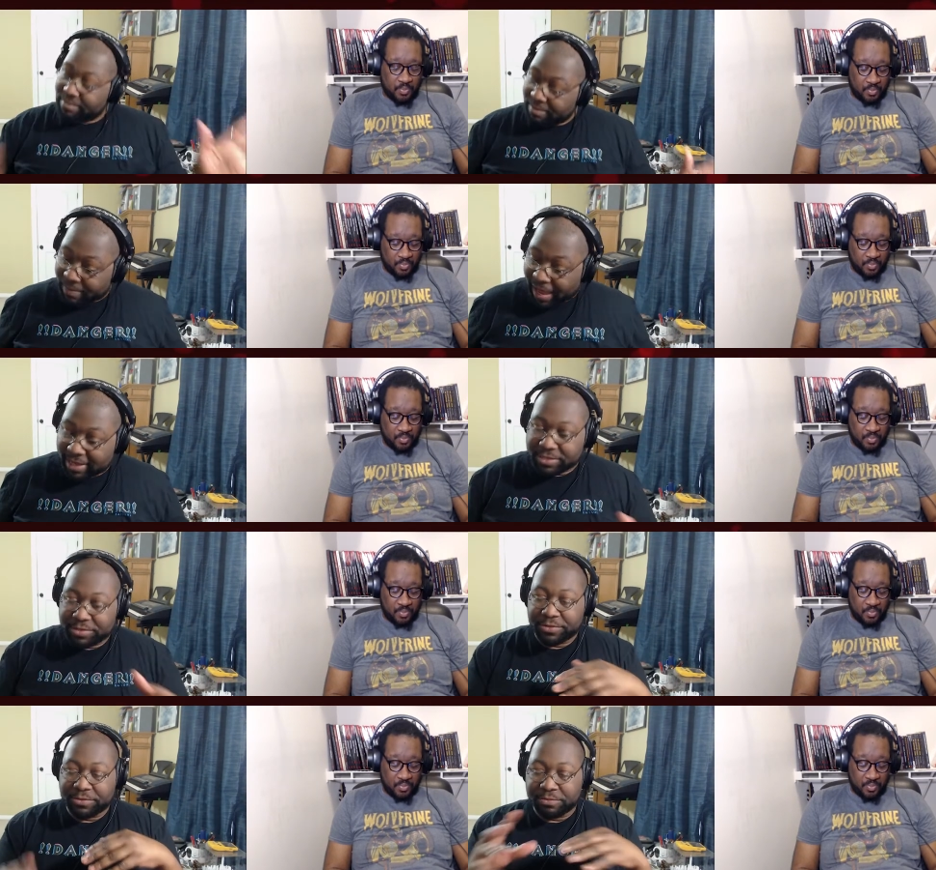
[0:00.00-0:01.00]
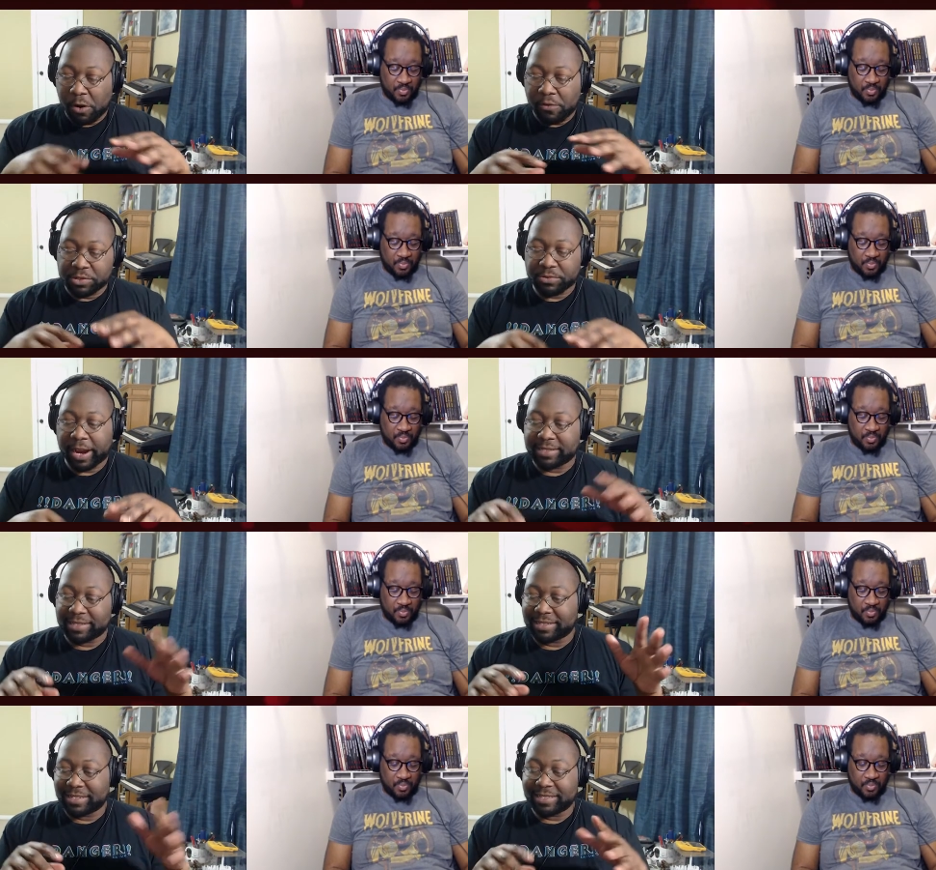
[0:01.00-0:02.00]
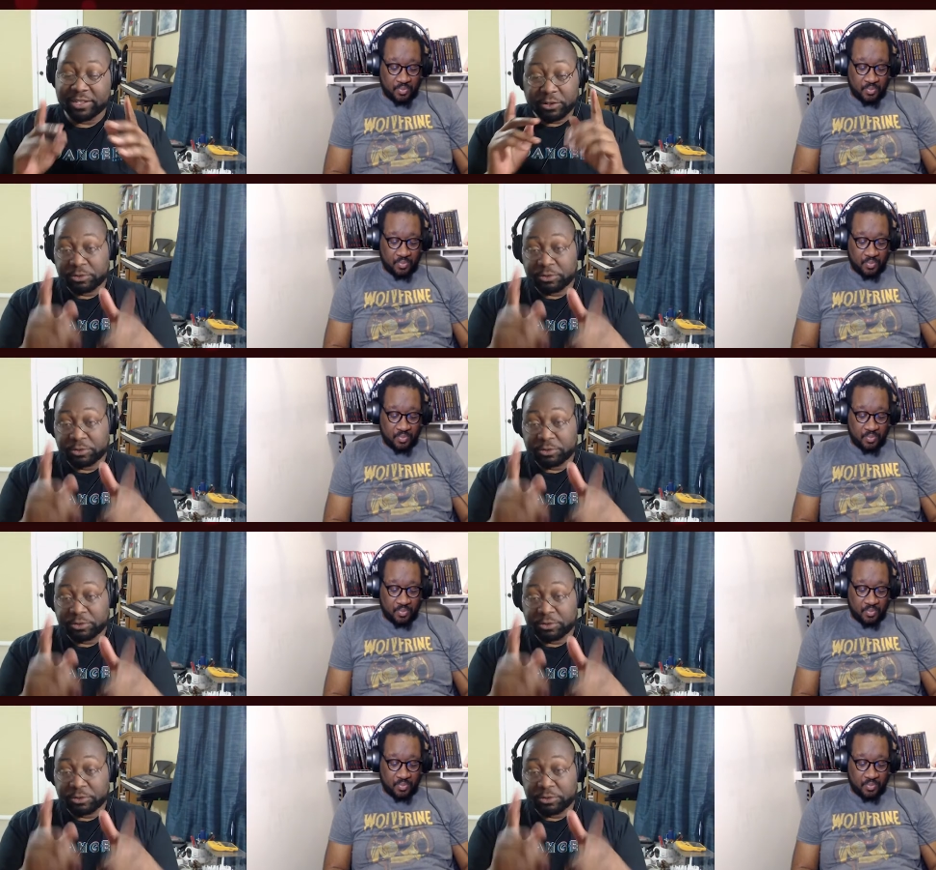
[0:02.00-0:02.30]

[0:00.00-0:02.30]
Speaker 1: back to Marvel's Rising because you